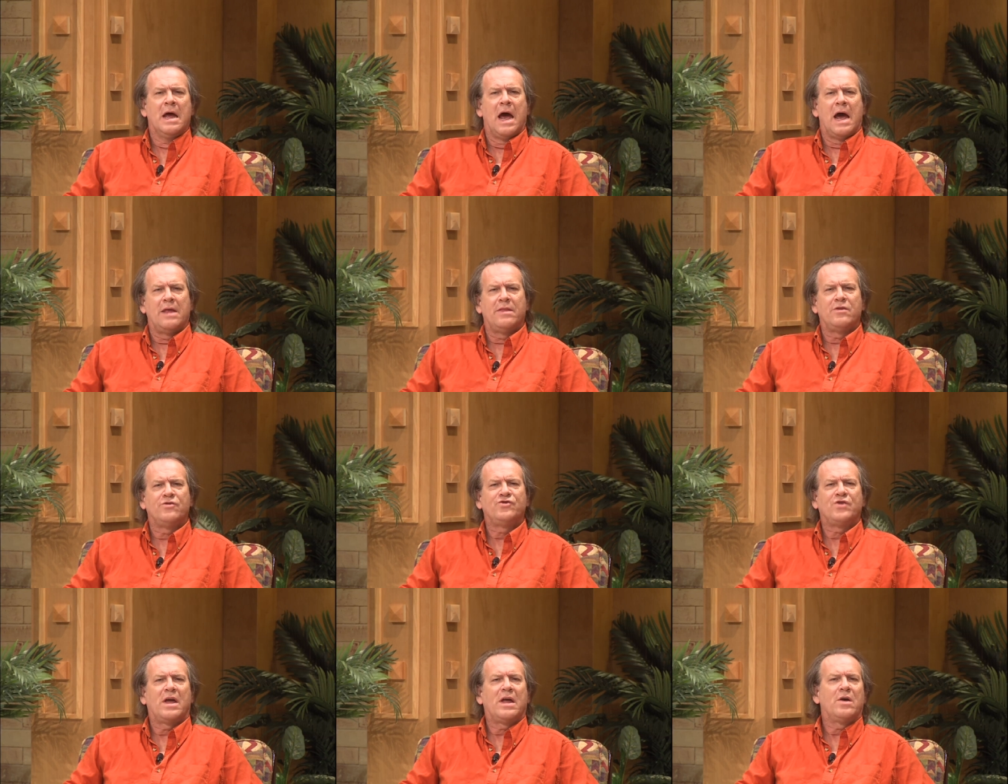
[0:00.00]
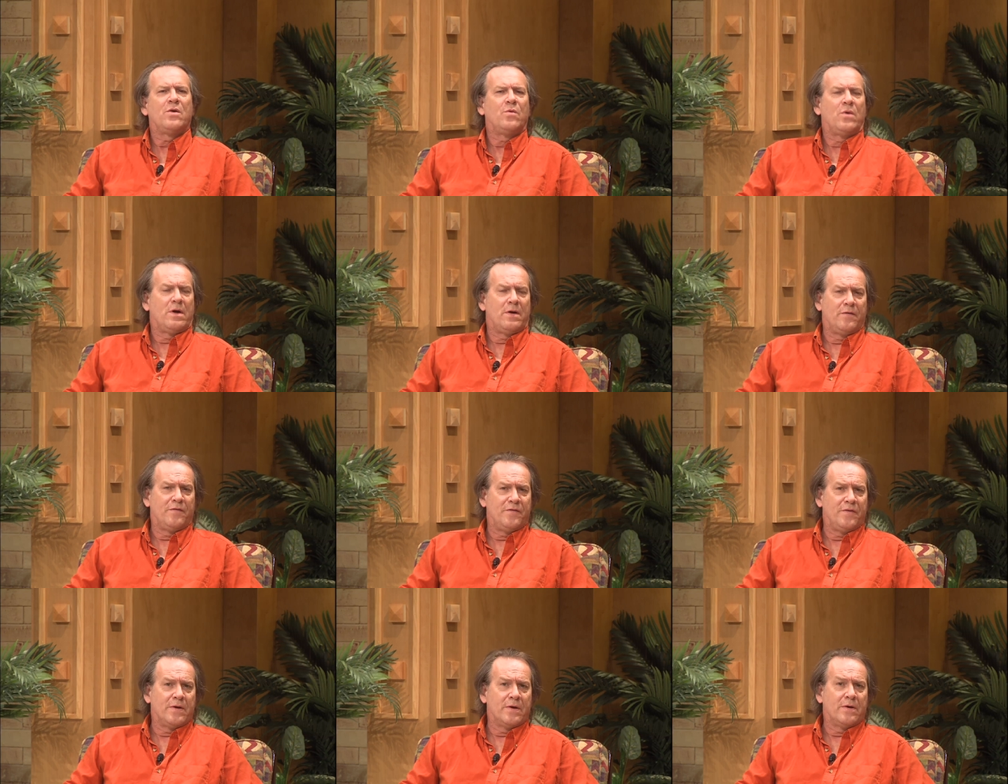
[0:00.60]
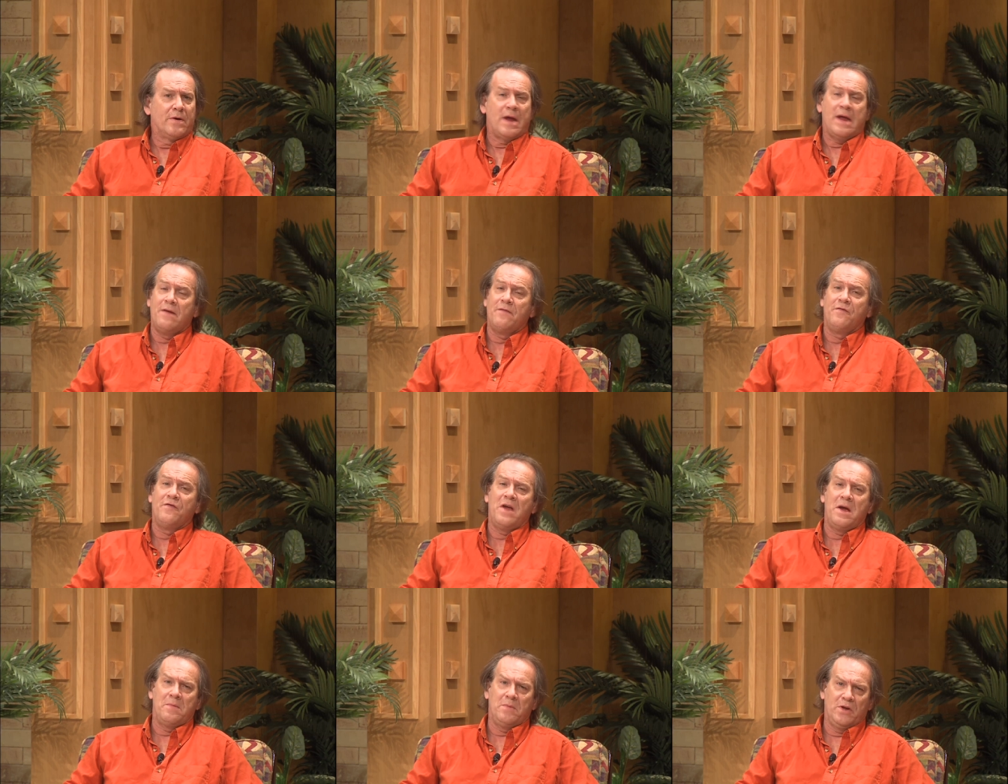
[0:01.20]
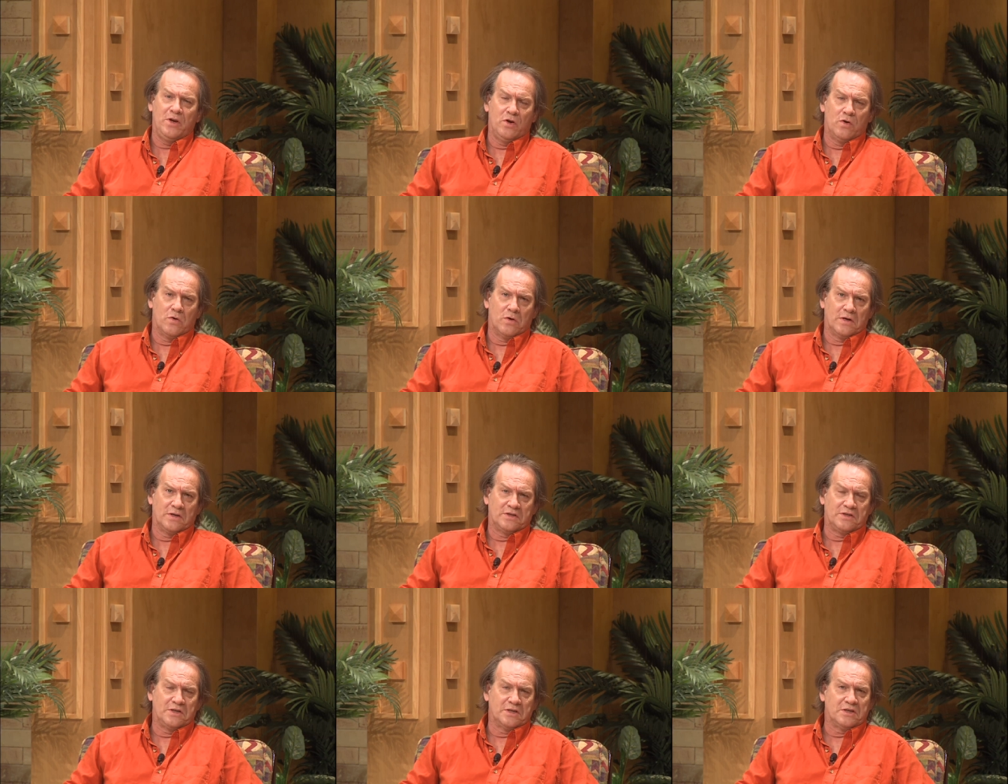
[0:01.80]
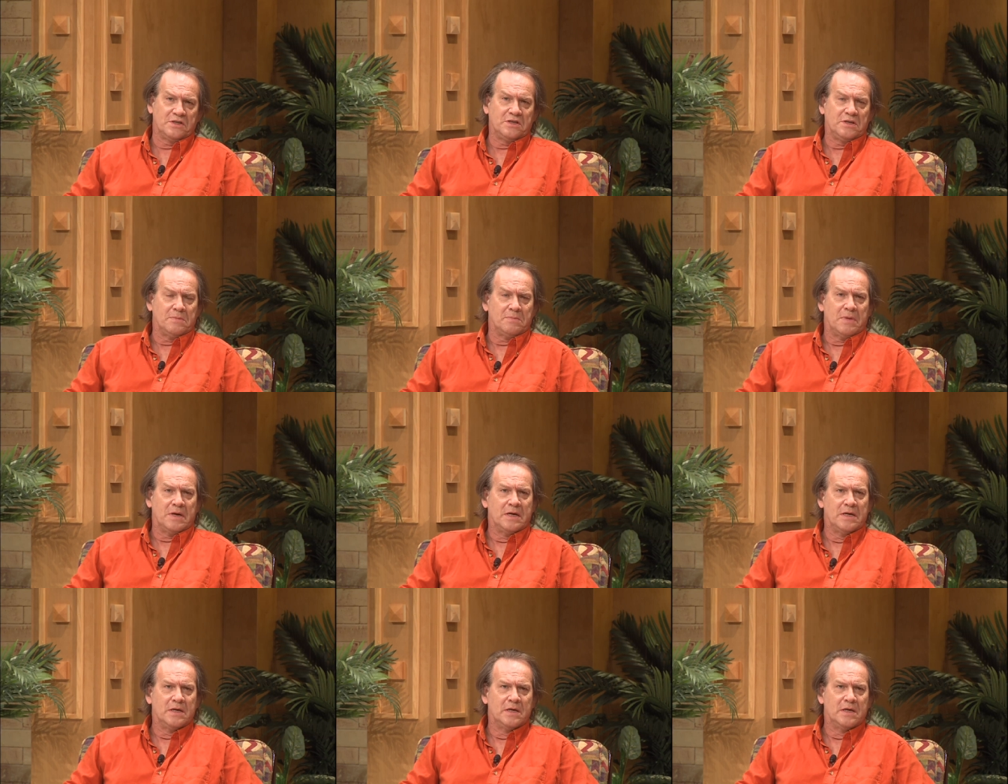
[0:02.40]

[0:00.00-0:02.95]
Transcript: on the child welfare and family court system.